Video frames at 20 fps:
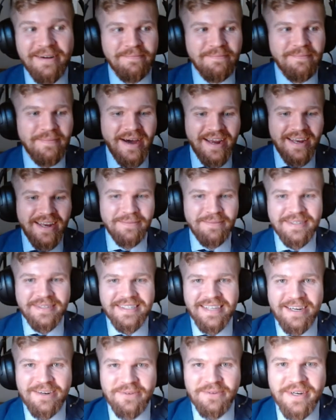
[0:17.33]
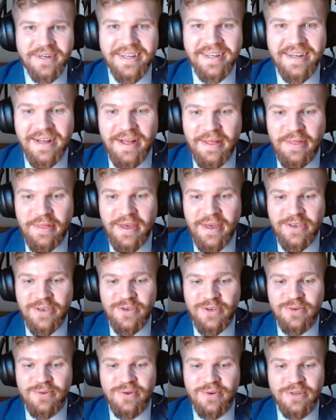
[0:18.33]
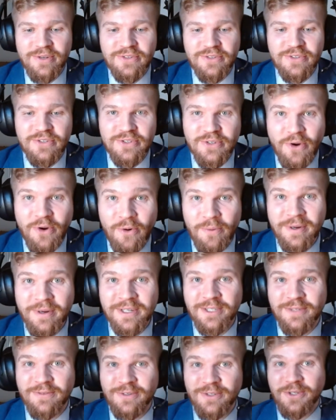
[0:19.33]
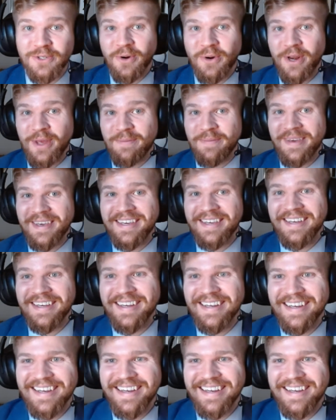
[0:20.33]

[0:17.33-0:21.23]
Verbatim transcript: My name is Cedric. Thank you so much for joining me.